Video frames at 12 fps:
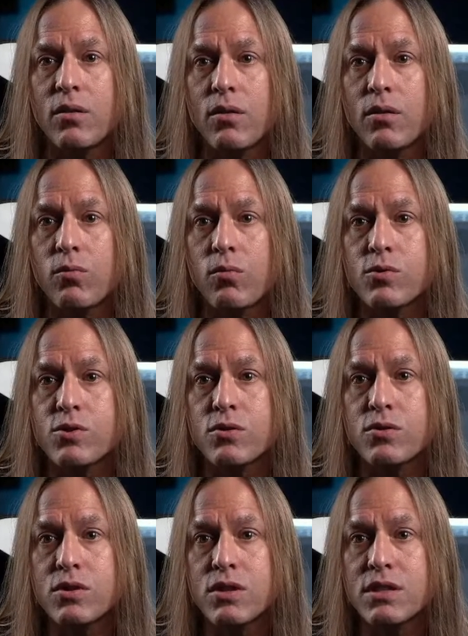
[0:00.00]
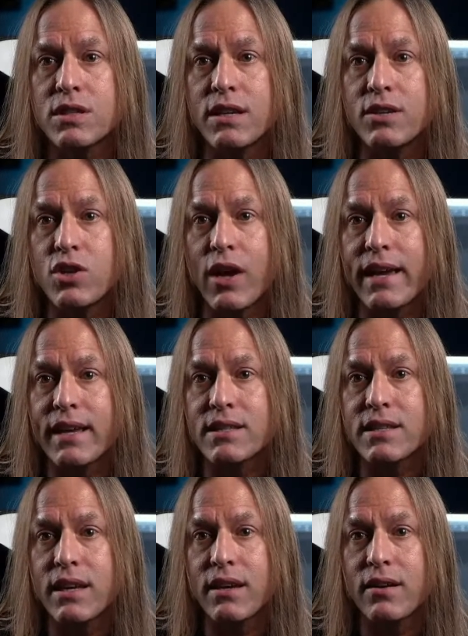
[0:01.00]
Let's see, Jake
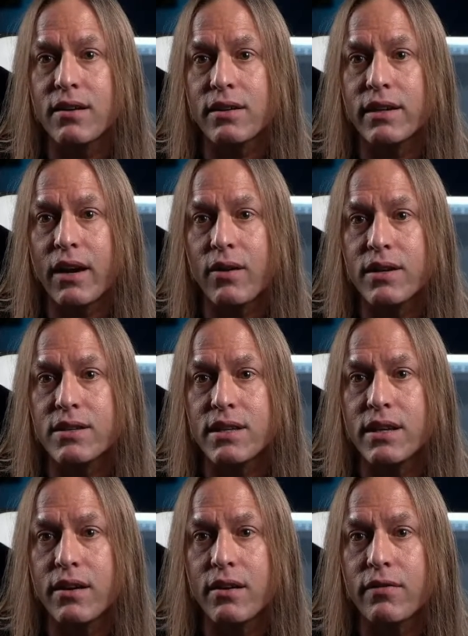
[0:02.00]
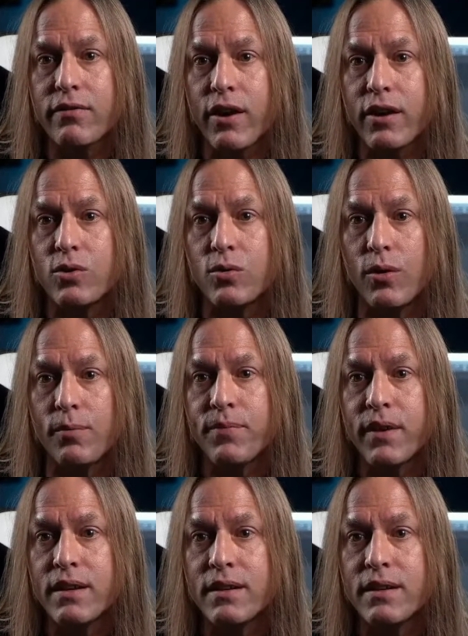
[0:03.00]
is here. Gary is here. Very cool.